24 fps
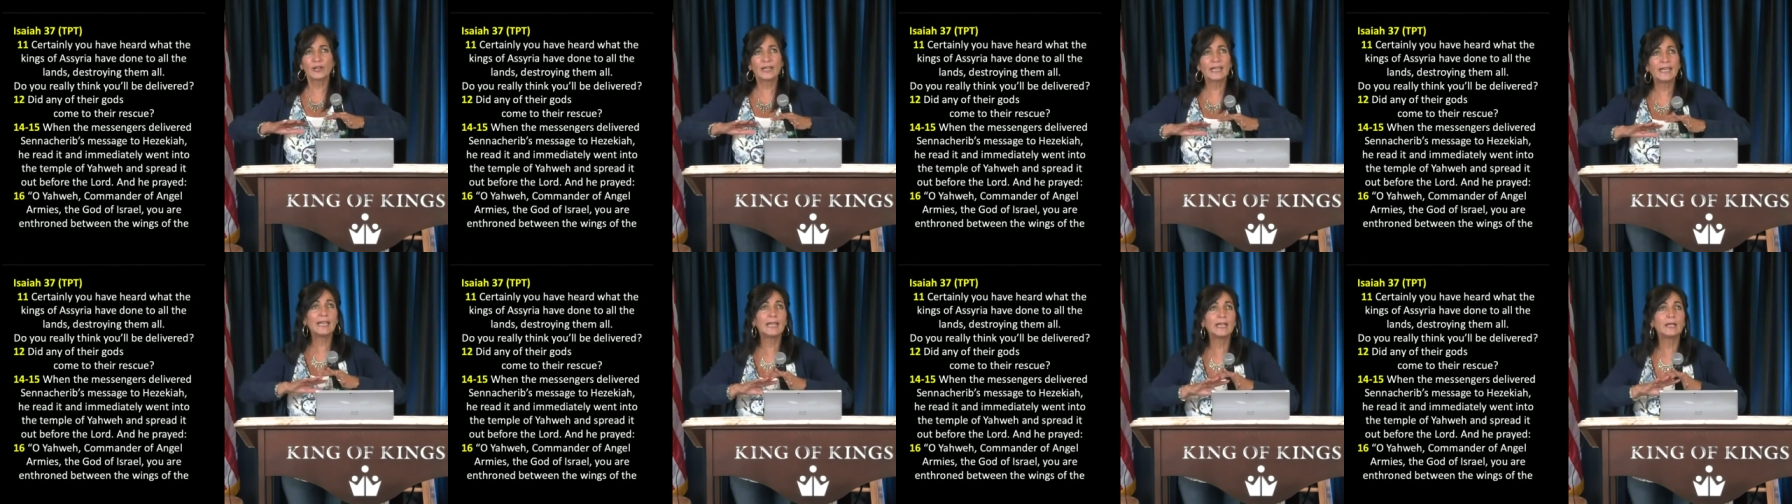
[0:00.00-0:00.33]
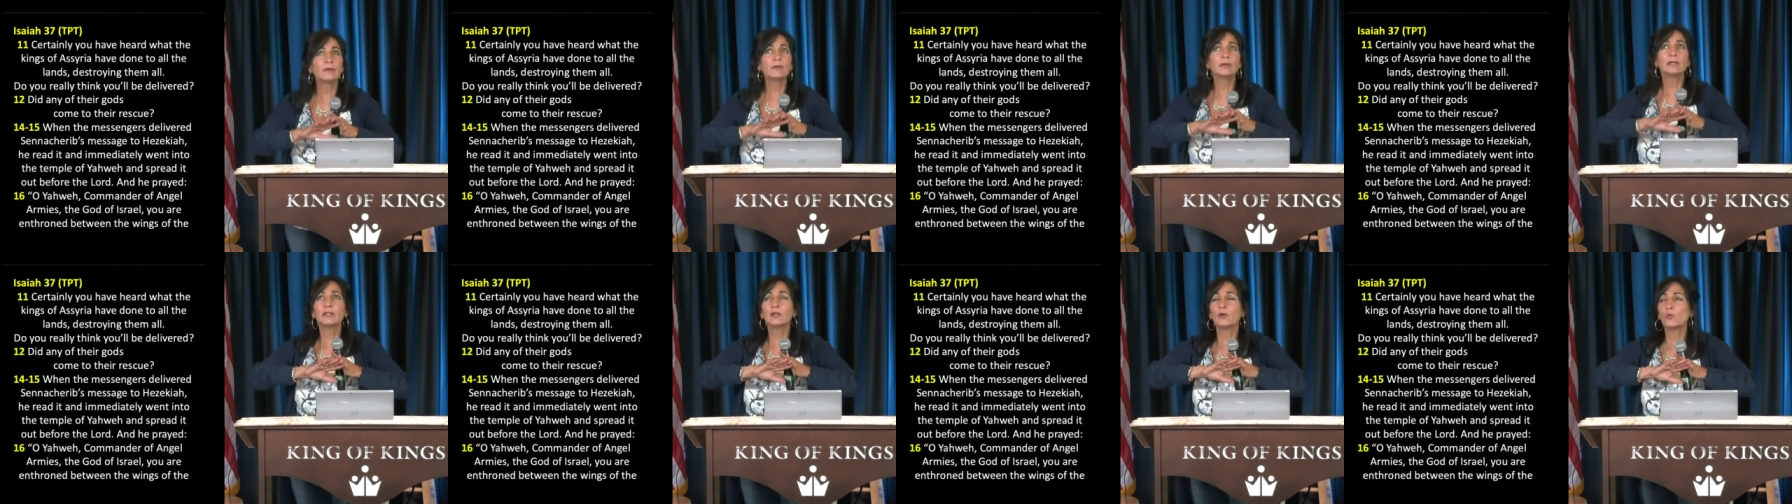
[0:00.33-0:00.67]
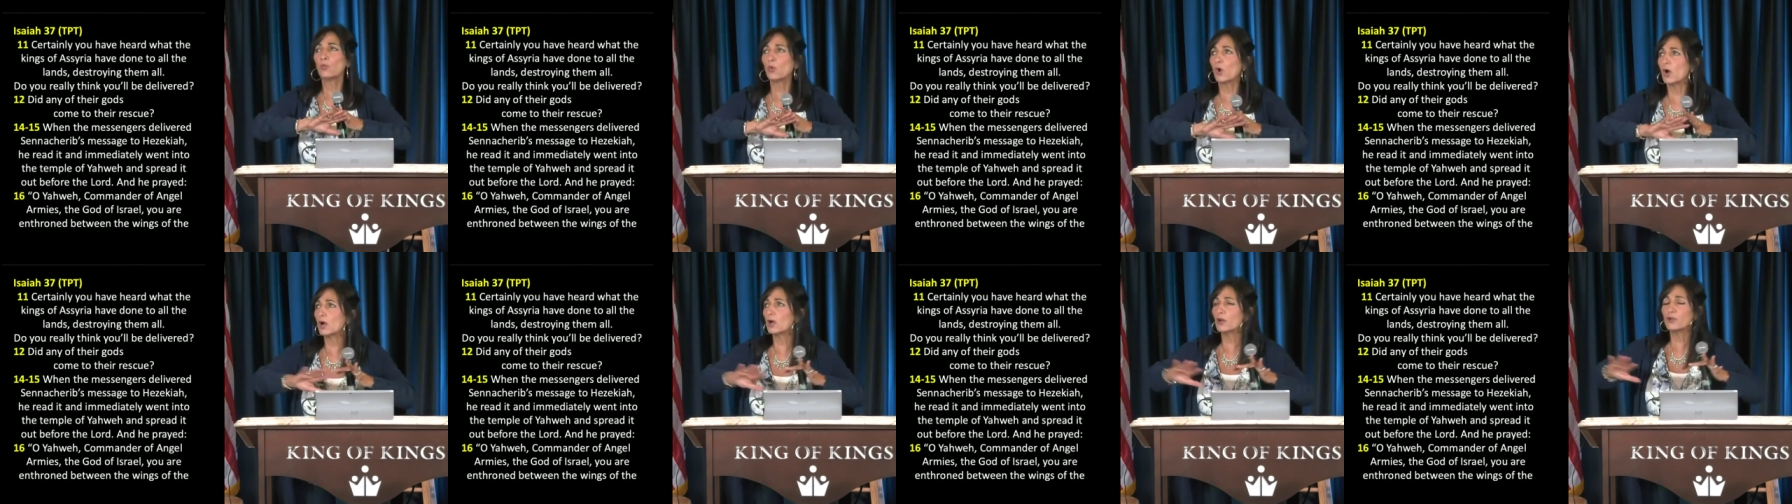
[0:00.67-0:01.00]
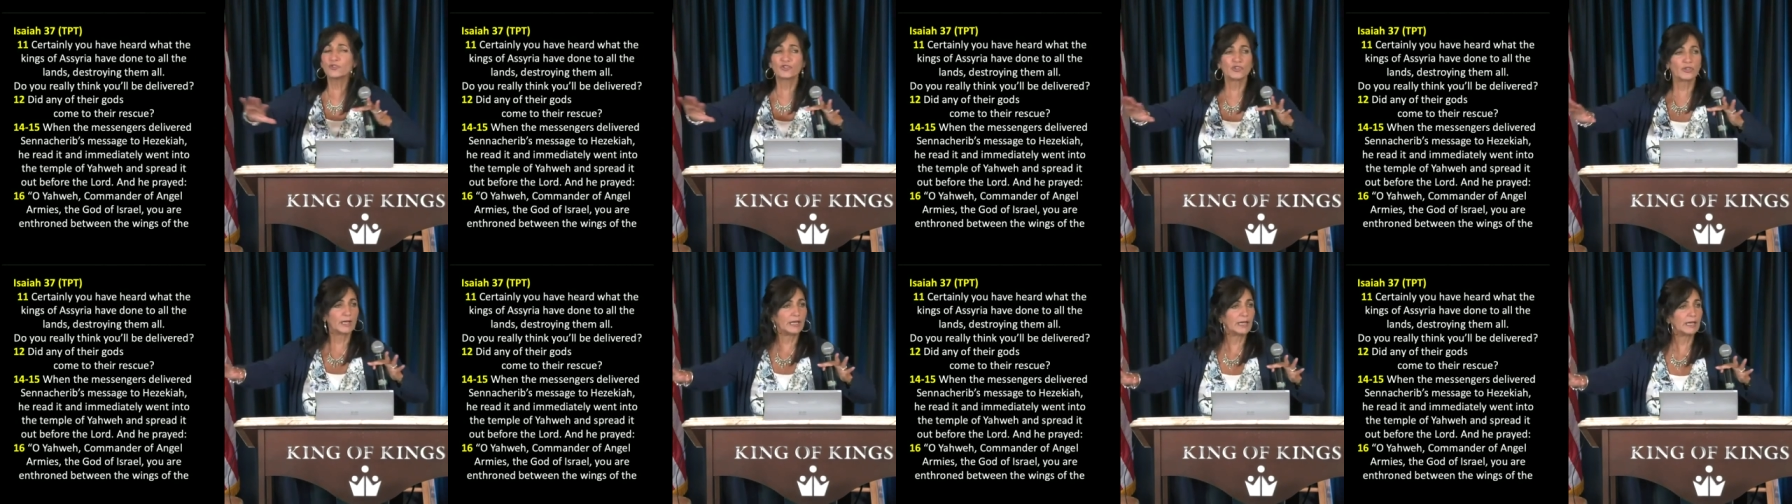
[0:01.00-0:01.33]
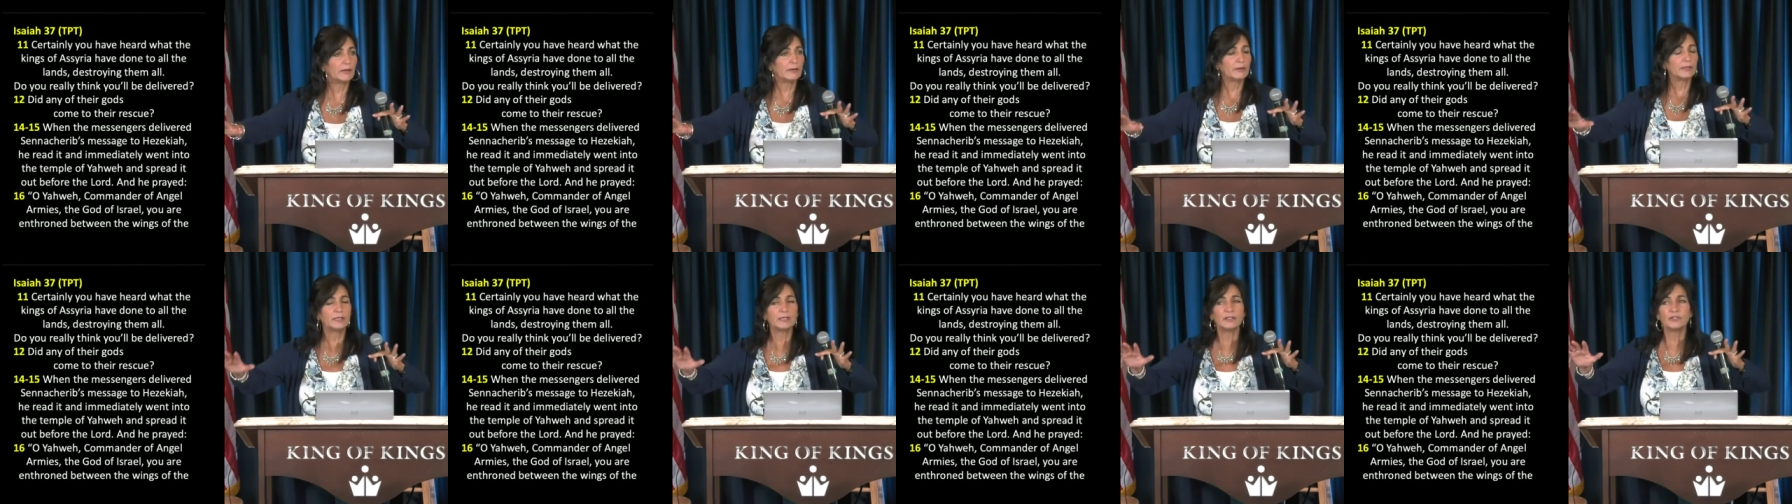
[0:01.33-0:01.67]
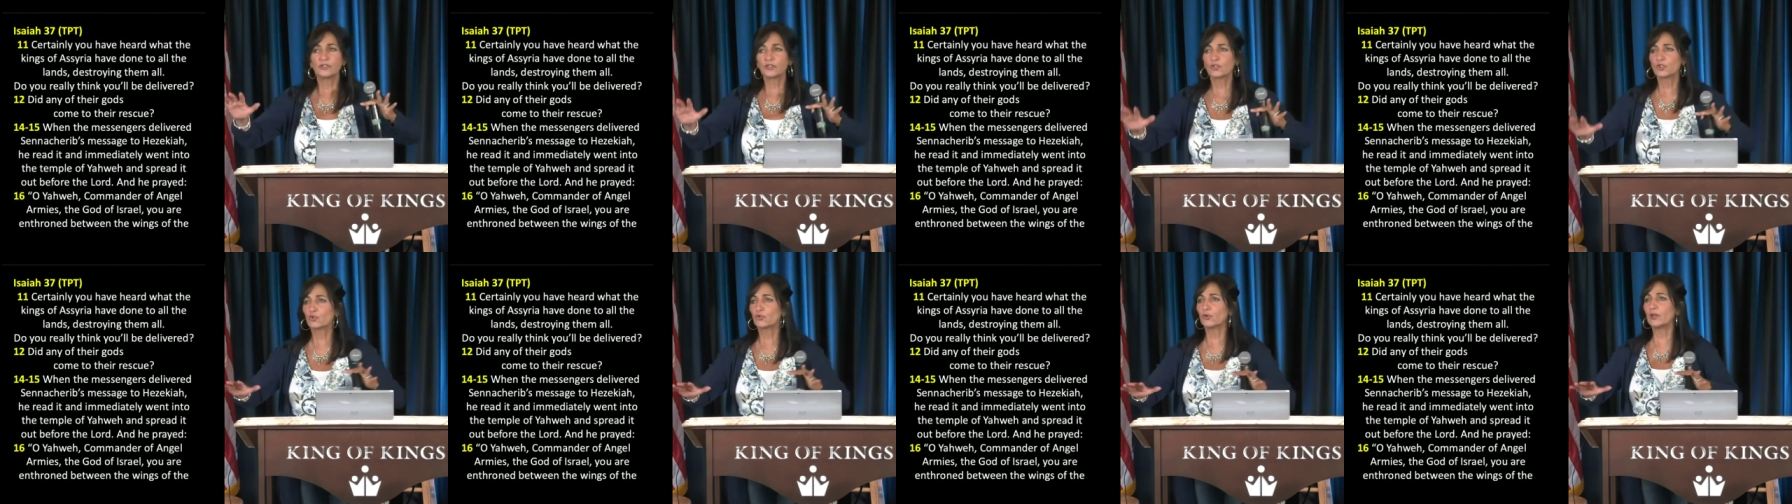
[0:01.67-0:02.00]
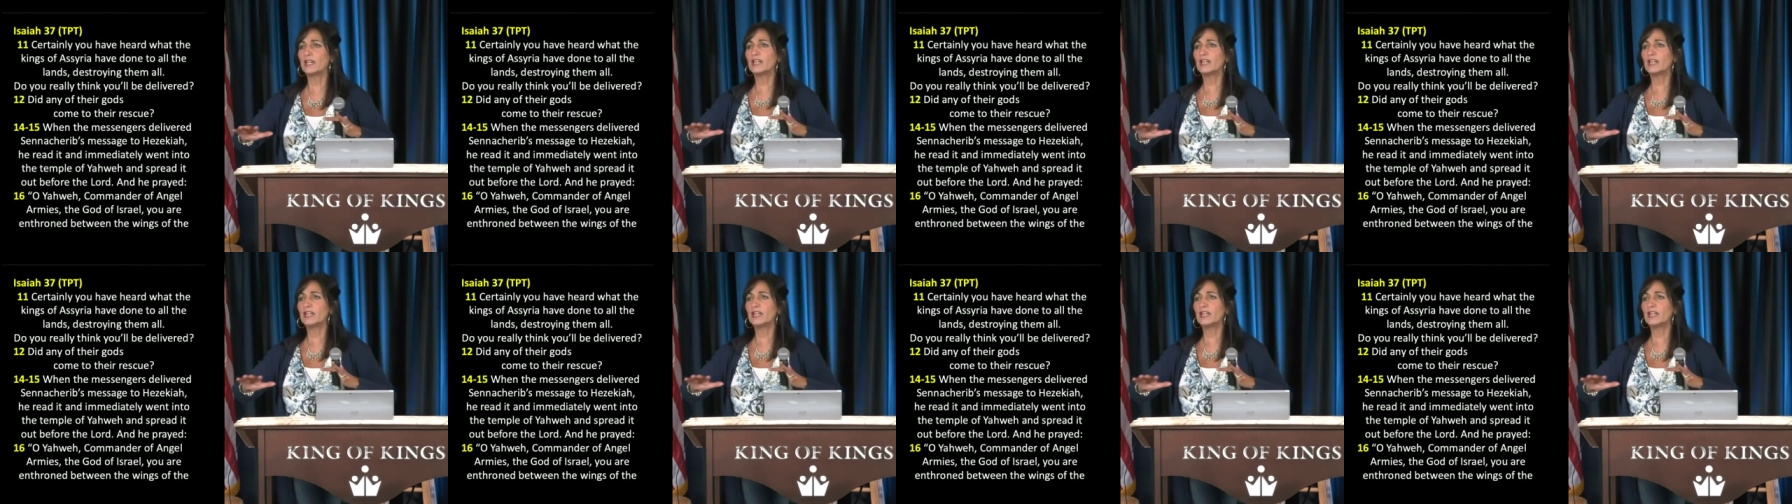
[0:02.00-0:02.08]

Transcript: You're hearing the words. You're hearing the